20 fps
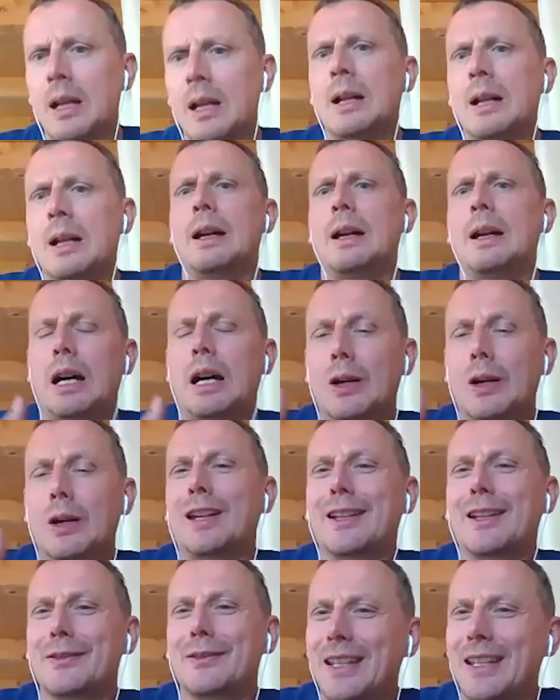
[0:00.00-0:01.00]
how
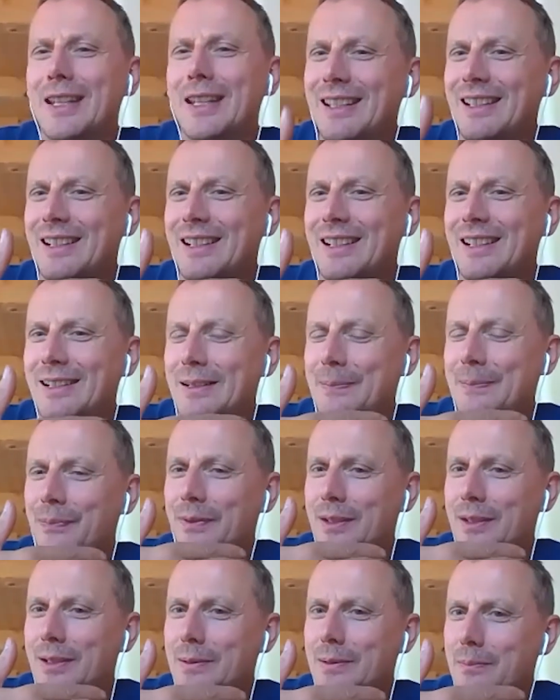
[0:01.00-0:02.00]
can we um,
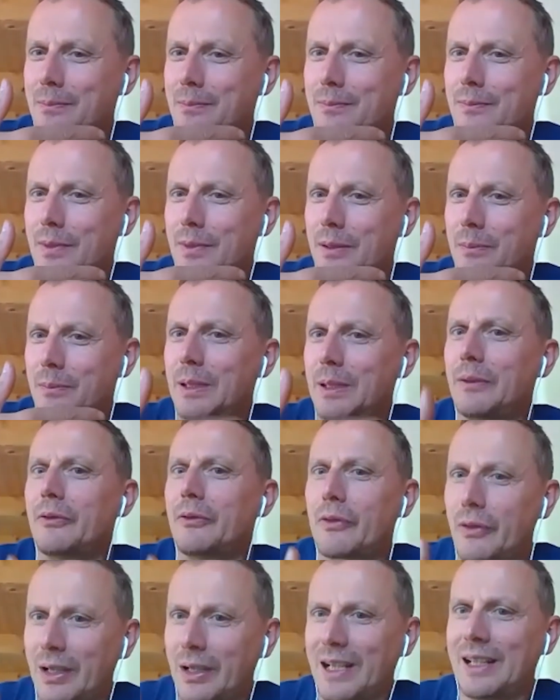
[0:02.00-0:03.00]
um,
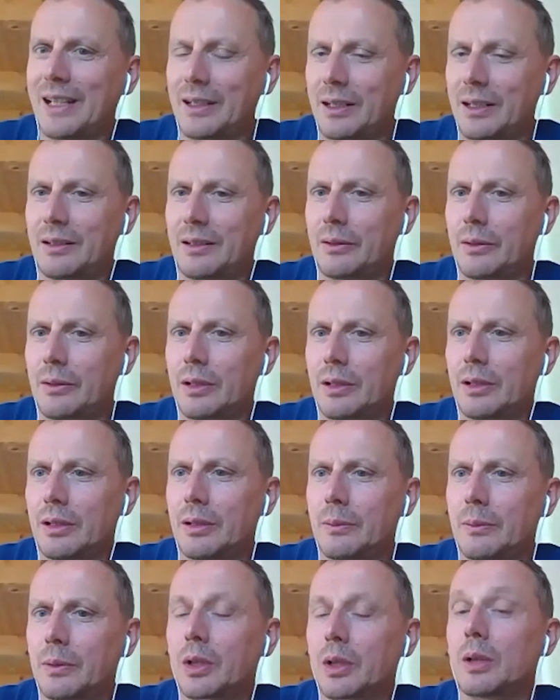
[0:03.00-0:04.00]
befriend,
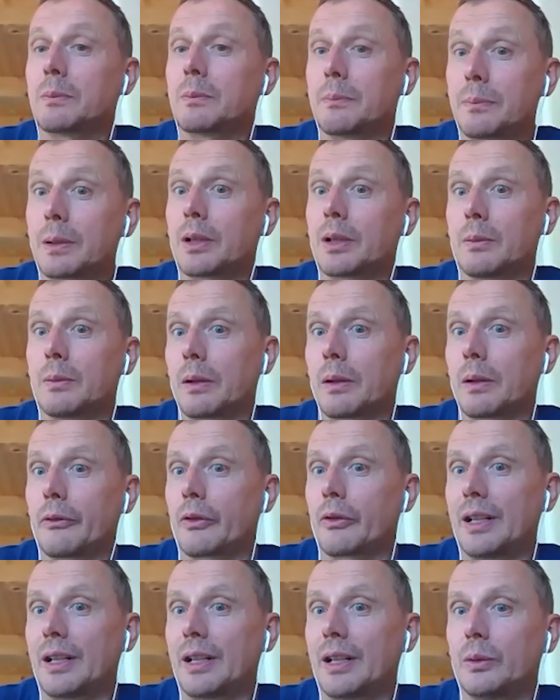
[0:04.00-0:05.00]
uh, com- becoming
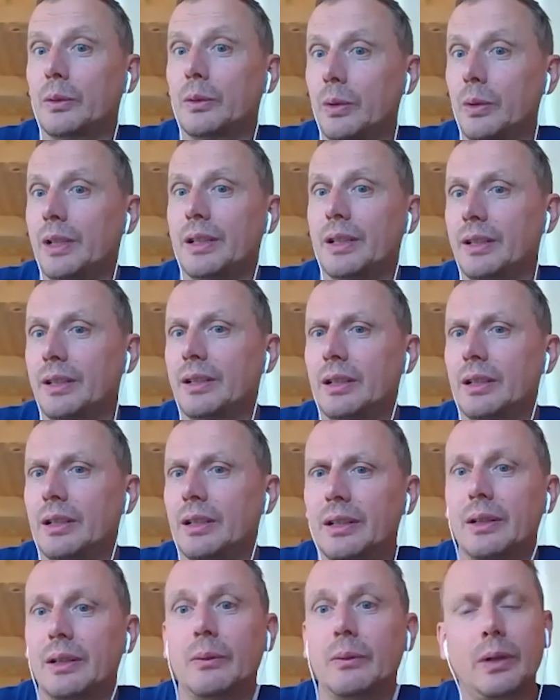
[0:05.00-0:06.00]
friend with
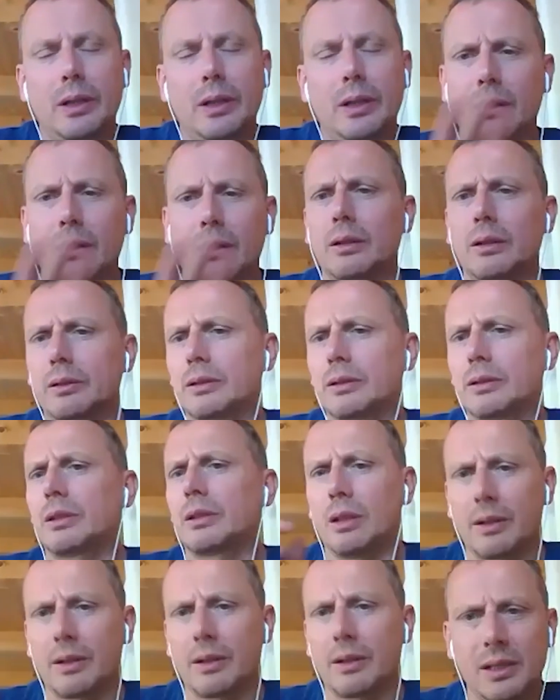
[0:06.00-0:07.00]
AI, with all their
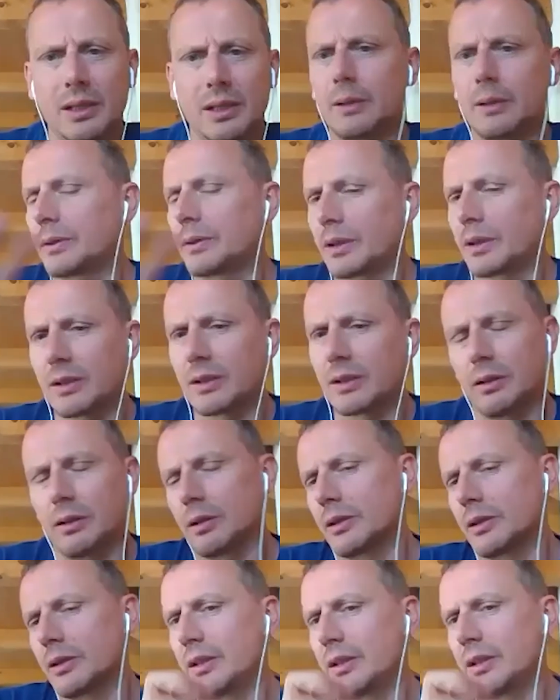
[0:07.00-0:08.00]
concept,
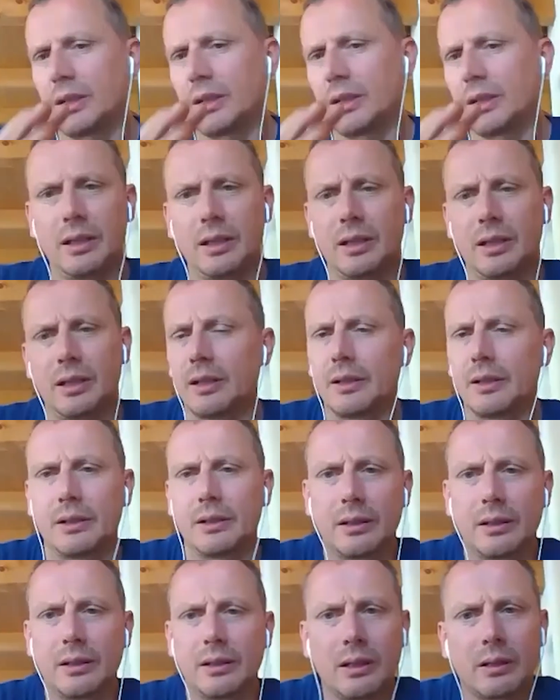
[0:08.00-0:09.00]
technology, and
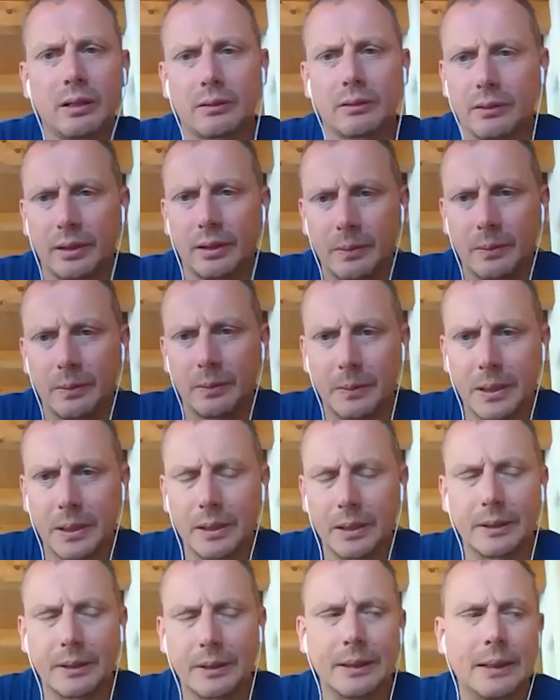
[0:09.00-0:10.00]
uh, algorithm.
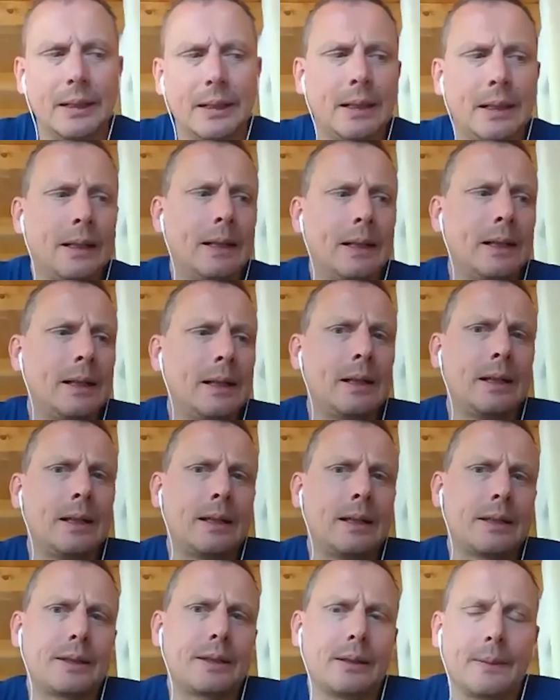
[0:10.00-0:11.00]

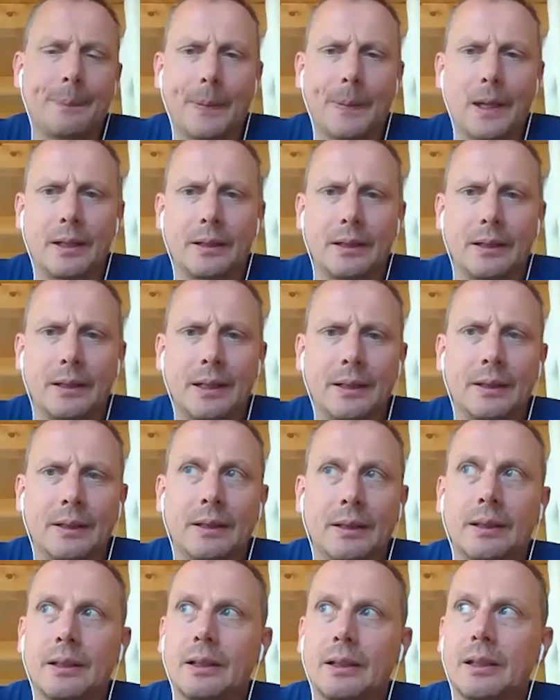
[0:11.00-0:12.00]
So, and
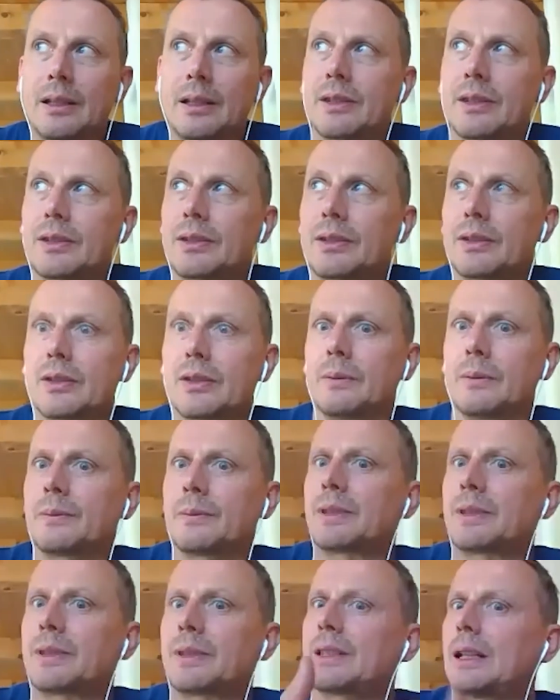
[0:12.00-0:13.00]
then it's some
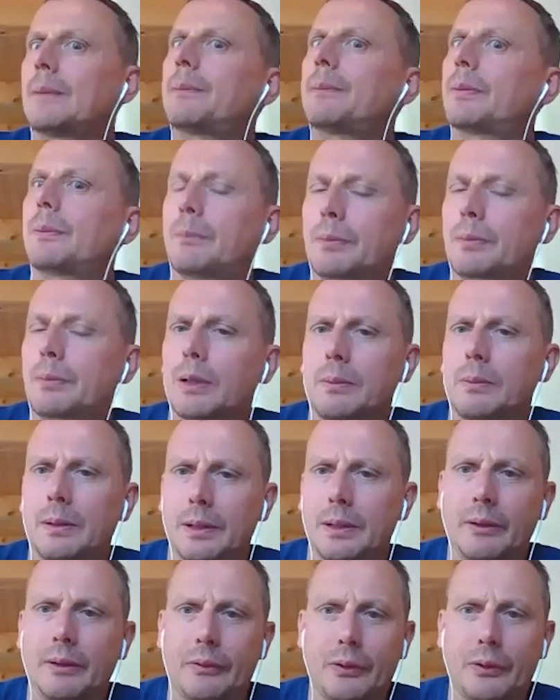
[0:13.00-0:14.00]
step
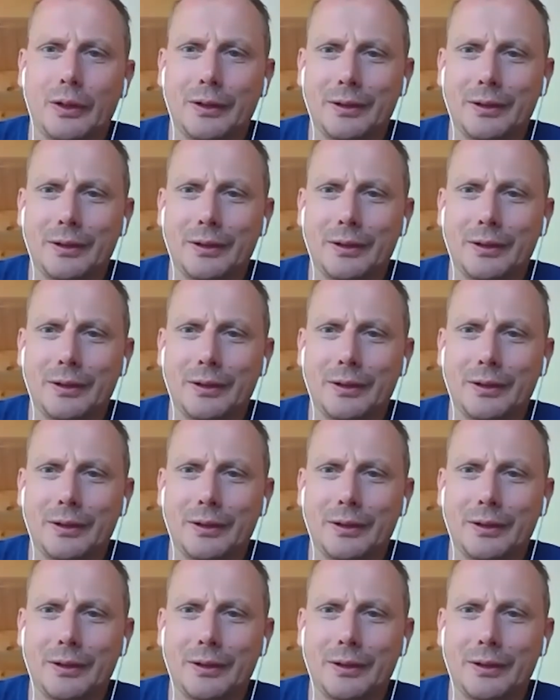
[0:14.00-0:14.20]
probably in front